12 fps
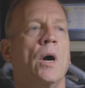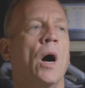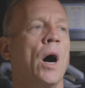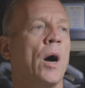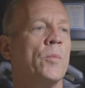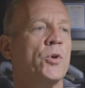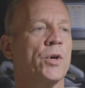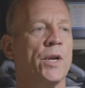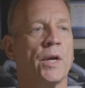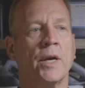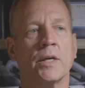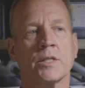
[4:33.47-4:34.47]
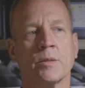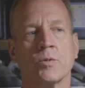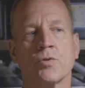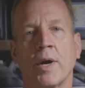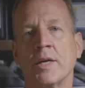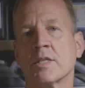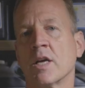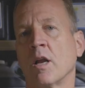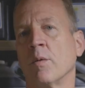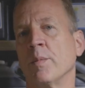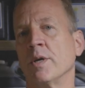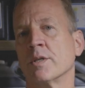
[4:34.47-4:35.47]
You're going to get some trace
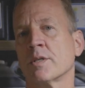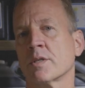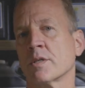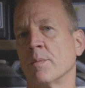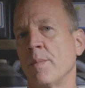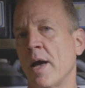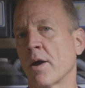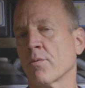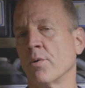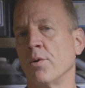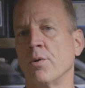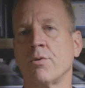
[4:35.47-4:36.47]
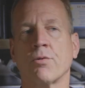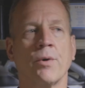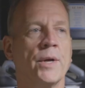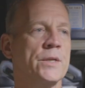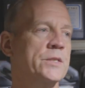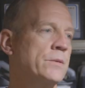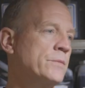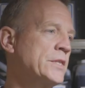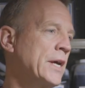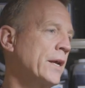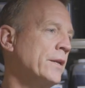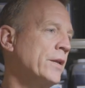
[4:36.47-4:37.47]
elements, some macronutrients, some
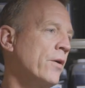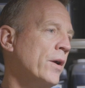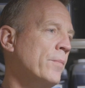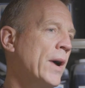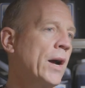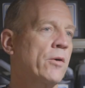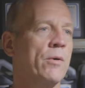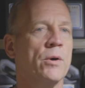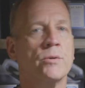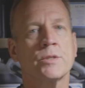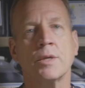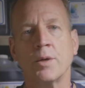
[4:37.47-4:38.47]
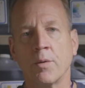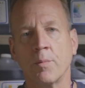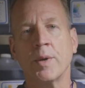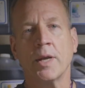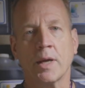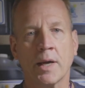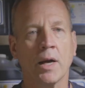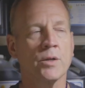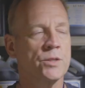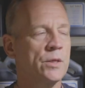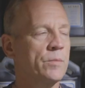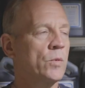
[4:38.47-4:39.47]
secondary macros, meaning
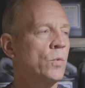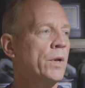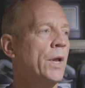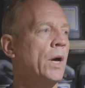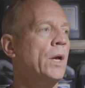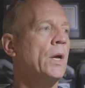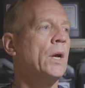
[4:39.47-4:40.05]
calcium and whatnot.